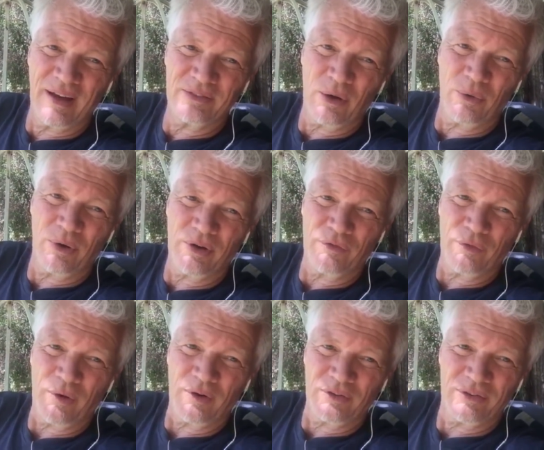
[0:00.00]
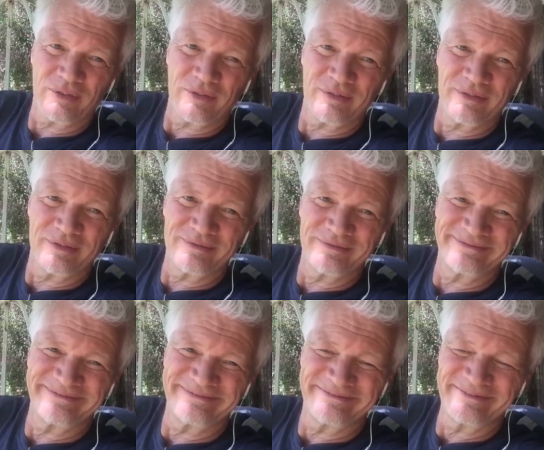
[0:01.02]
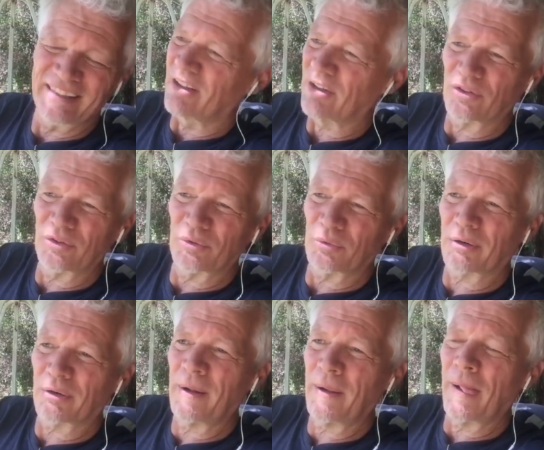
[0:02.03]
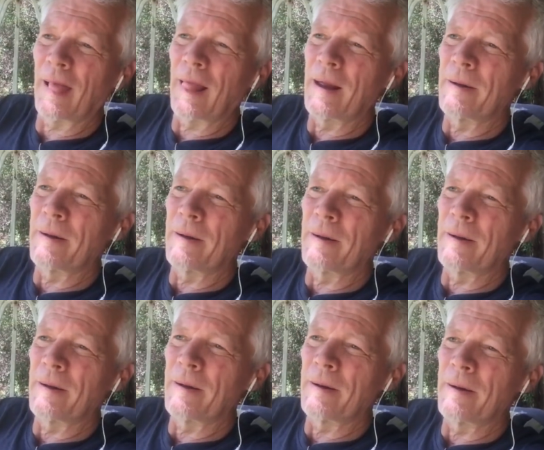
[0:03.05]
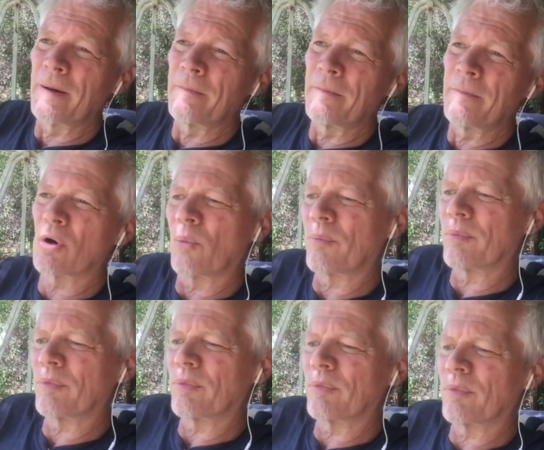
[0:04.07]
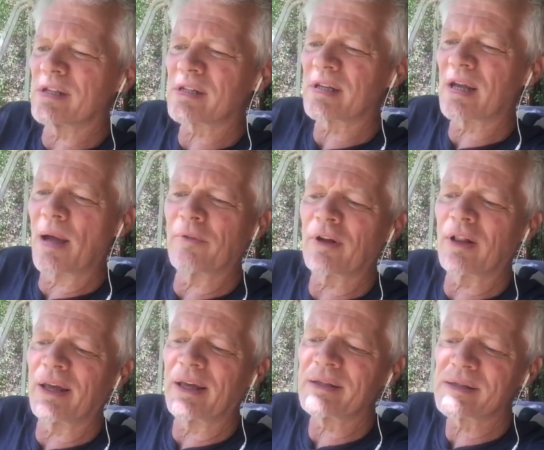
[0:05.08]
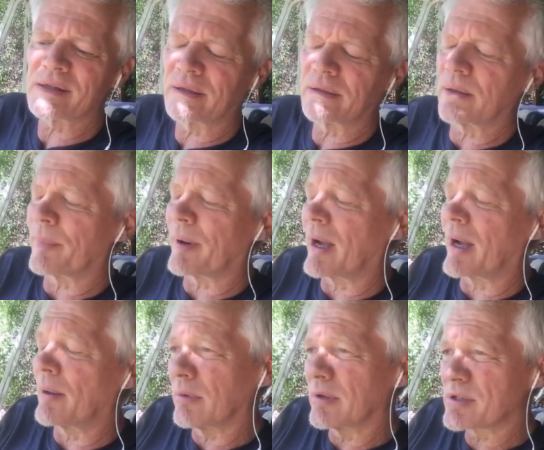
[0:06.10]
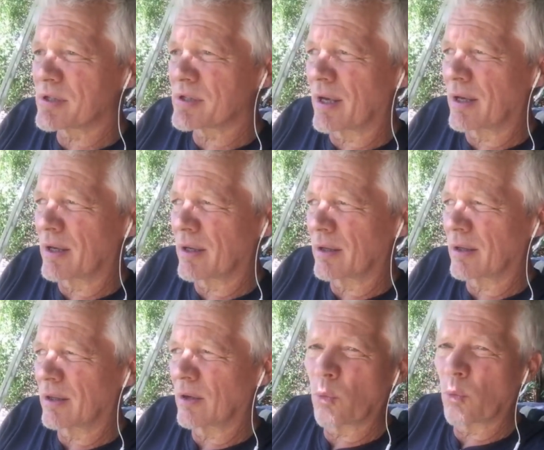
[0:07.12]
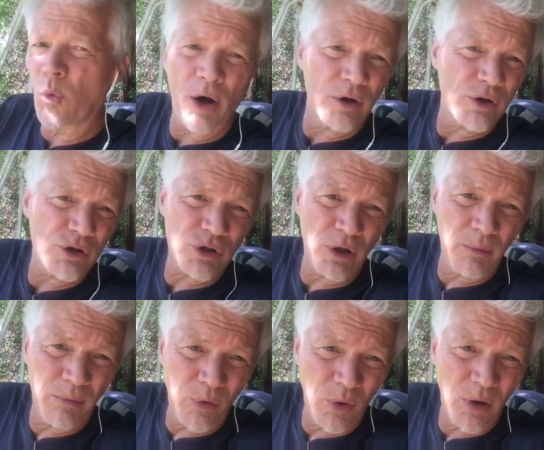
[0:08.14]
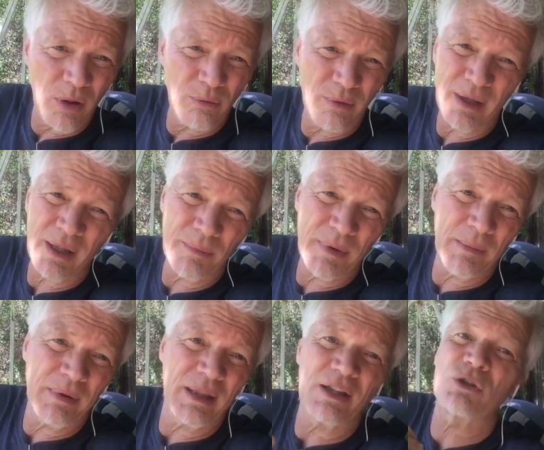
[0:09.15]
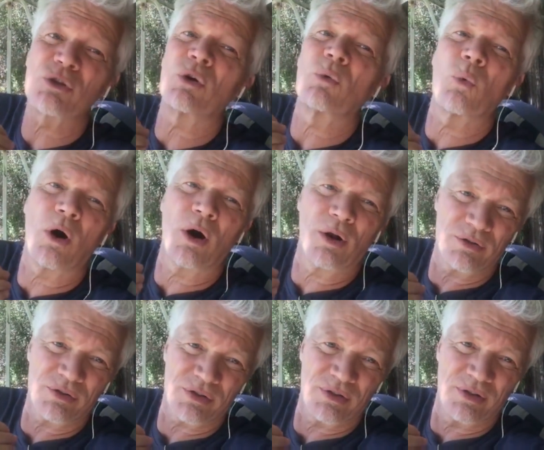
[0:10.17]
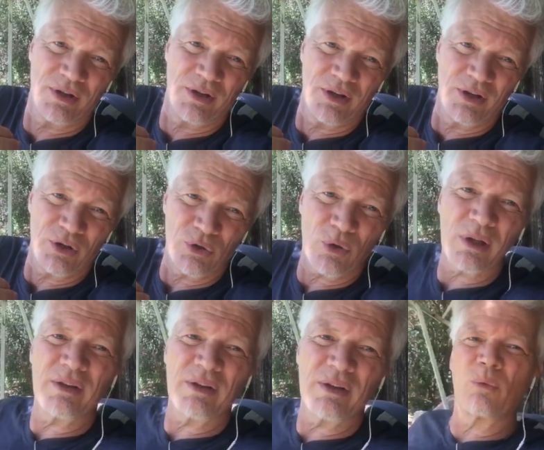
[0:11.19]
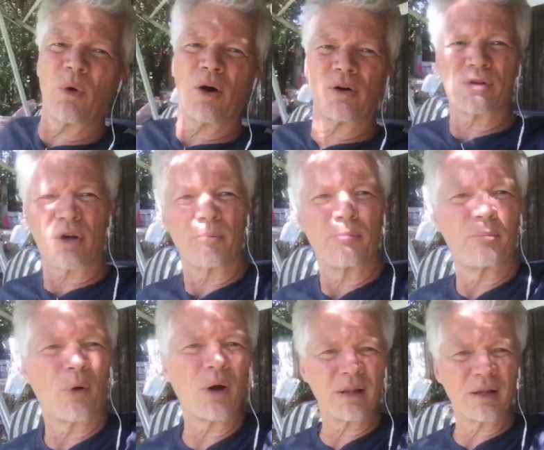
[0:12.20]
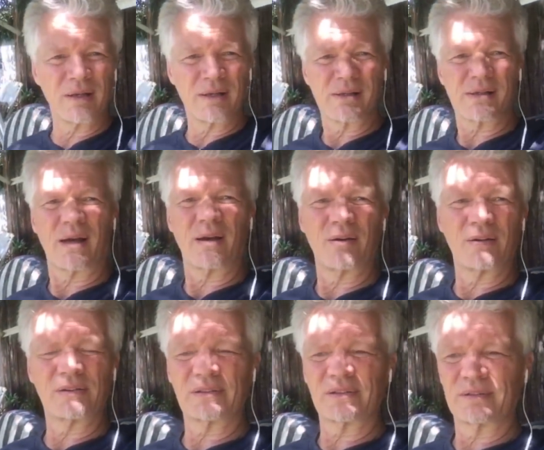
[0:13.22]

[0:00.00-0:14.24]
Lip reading: How's that working for us? Doesn't work, right? So during this time of cleansing, the Bible will say, the waters shall boil. Well, maybe that's your waters. Your living waters are boiling inside us.